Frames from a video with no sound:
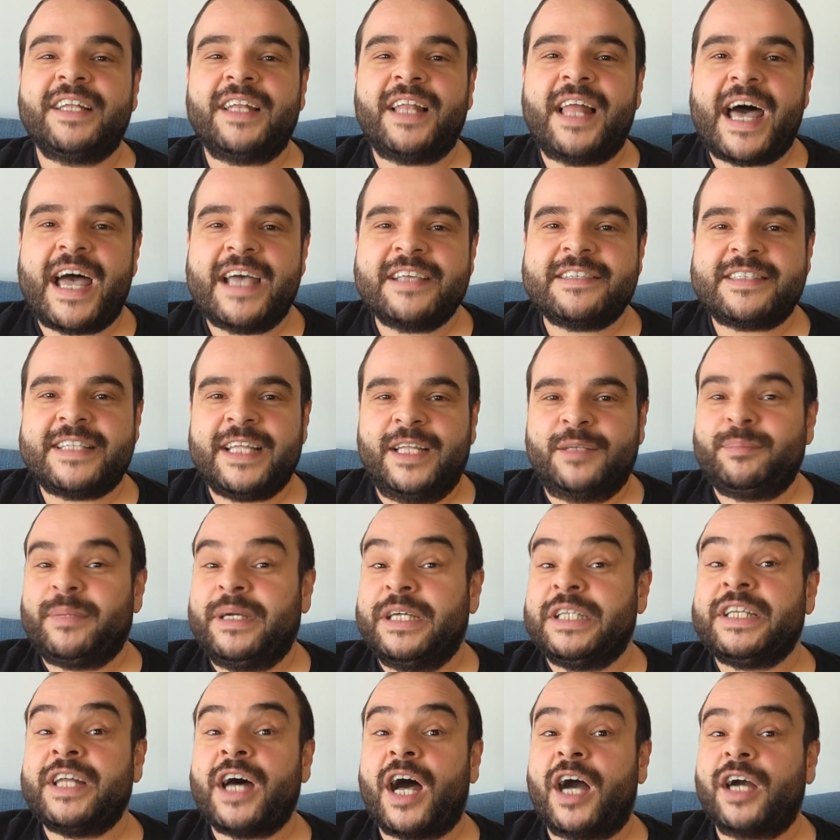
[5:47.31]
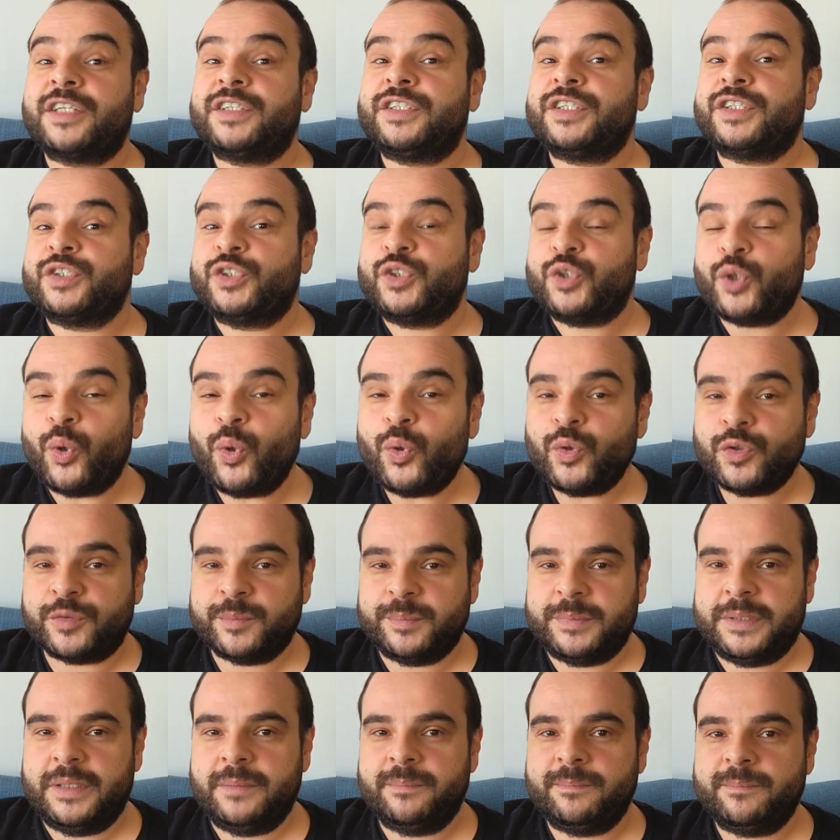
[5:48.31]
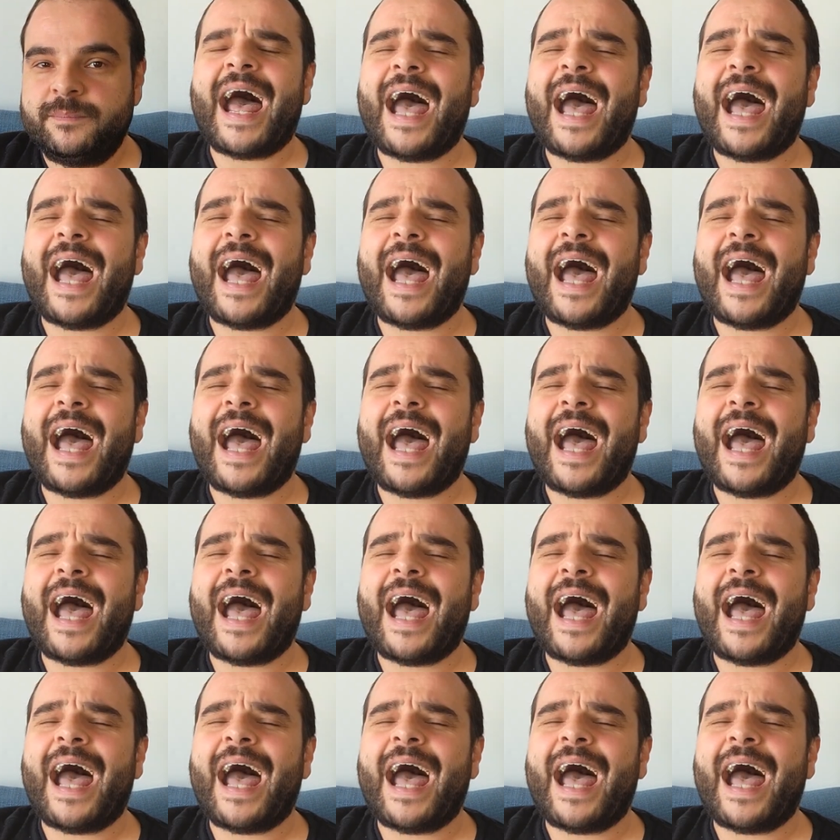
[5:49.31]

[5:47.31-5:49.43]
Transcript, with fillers: Lies That My Doctor Told Me.